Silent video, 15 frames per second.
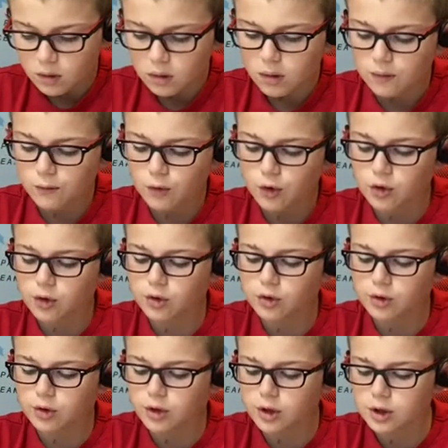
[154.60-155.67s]
For
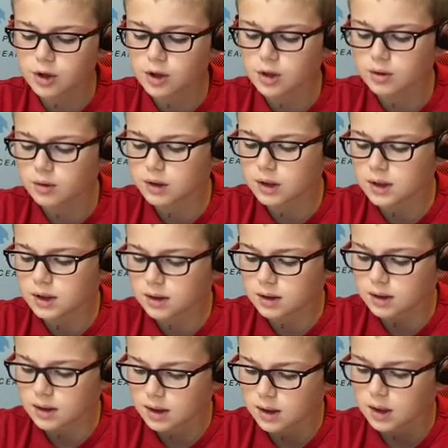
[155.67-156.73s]
these
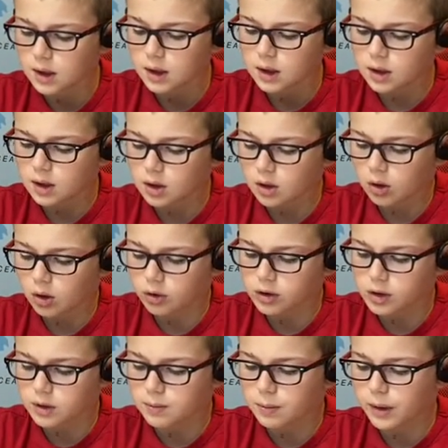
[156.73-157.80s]
reasons, he called
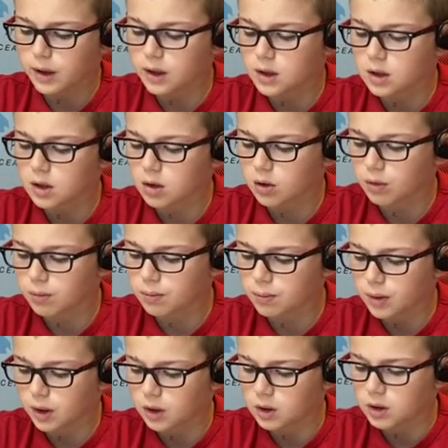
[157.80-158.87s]
his best known
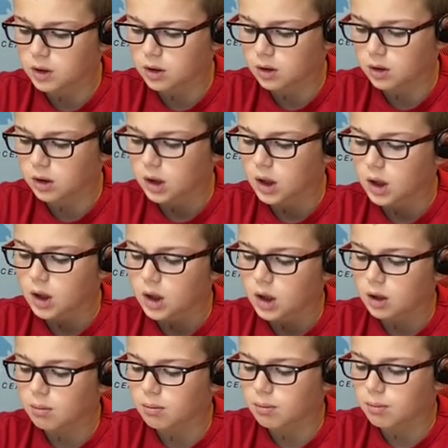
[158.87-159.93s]
painting
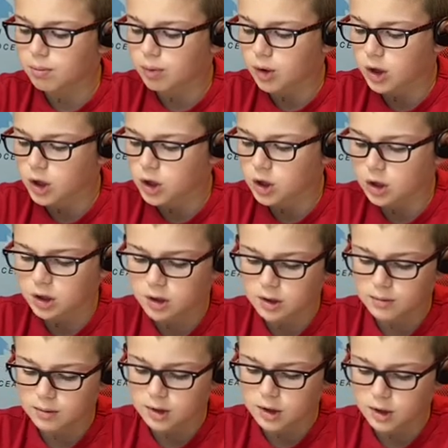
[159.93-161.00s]

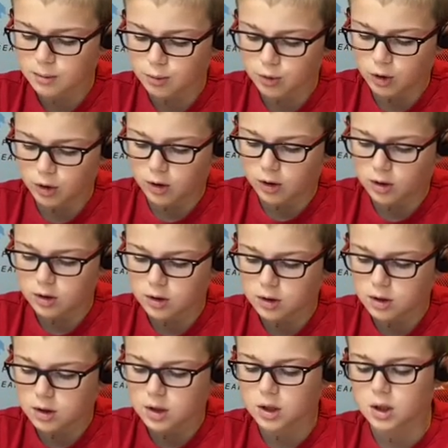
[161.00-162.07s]
Impression
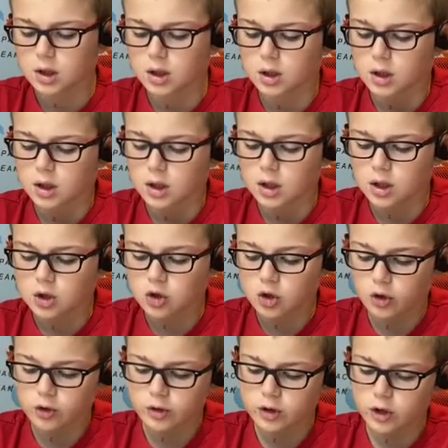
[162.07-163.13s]
Sunrise. It
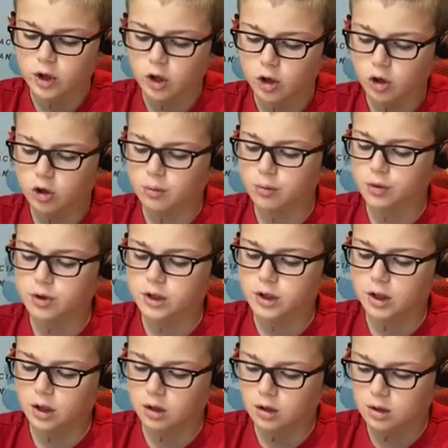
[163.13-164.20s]
shows a harbor
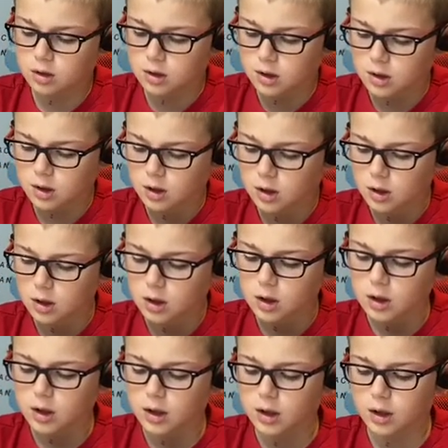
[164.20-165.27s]
sense
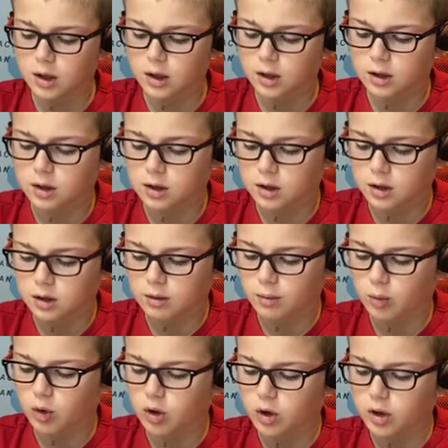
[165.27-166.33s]
uh, in the
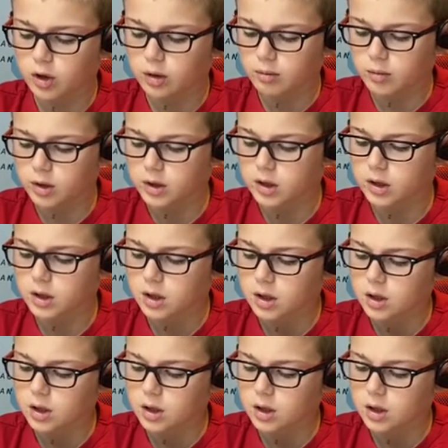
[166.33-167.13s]
morning mist.